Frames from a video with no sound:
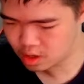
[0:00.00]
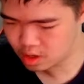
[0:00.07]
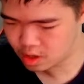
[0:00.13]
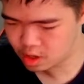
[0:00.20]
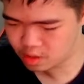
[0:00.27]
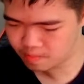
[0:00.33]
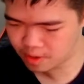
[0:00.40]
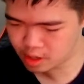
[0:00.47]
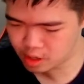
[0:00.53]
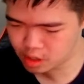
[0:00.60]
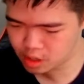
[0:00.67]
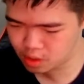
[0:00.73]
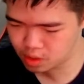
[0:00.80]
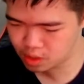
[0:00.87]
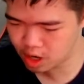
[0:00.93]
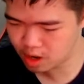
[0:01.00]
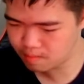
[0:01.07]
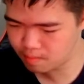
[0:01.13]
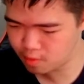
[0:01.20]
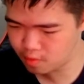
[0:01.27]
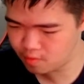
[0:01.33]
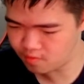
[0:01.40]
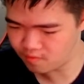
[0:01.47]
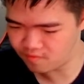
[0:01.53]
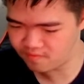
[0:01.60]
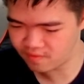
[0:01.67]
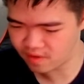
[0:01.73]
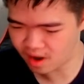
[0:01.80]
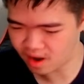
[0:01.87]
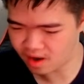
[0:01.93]
His pincers can move.
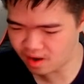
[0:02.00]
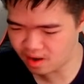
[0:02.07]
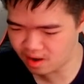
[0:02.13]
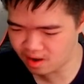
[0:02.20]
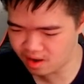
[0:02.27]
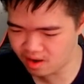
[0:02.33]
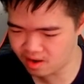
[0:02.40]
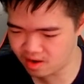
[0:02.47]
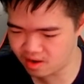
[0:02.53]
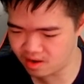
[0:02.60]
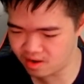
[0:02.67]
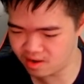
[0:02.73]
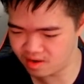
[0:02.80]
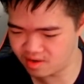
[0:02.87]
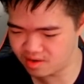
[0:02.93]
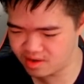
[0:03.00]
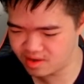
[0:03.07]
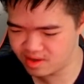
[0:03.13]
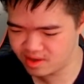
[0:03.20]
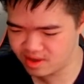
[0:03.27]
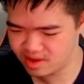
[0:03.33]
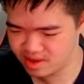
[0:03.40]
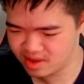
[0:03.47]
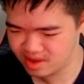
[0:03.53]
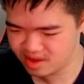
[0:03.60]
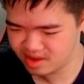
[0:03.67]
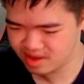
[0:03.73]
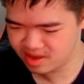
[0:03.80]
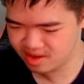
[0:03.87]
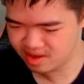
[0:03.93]
Oh.
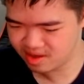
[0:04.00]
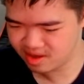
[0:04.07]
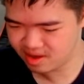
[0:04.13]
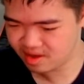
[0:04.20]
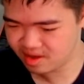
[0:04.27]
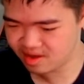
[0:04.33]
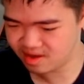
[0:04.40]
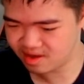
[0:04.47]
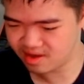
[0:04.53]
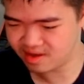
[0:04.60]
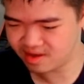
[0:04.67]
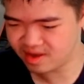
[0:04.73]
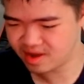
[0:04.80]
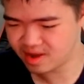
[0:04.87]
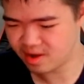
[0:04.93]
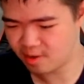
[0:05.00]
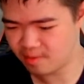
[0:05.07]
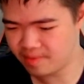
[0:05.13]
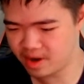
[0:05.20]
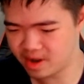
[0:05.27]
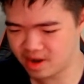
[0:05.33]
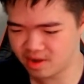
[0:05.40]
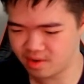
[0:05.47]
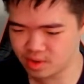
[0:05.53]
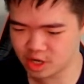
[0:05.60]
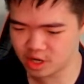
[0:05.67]
Oh, he can open and close his